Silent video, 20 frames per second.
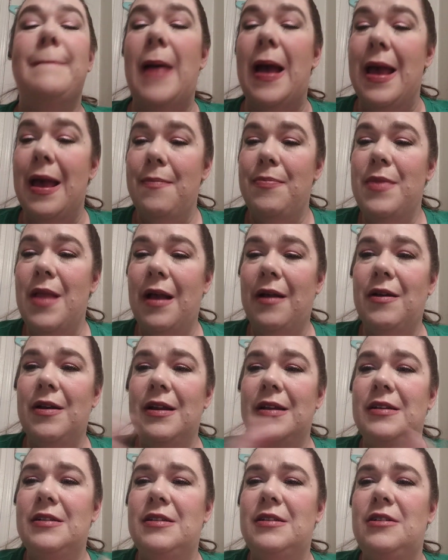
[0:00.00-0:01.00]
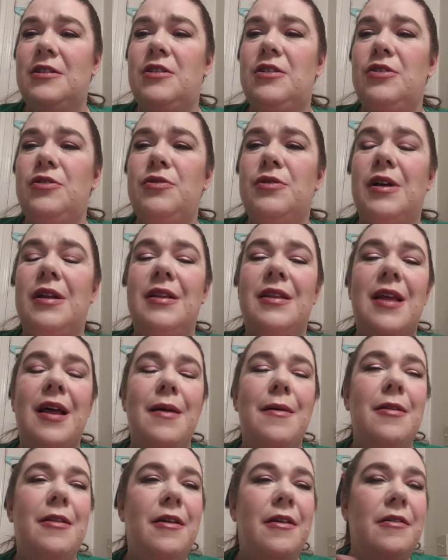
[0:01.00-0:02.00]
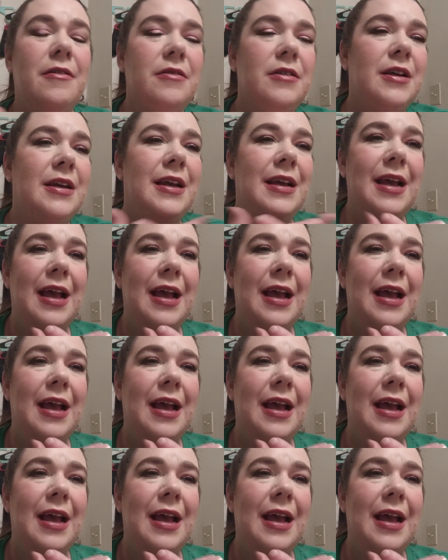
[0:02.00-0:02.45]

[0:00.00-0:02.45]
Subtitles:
I am not going to do a long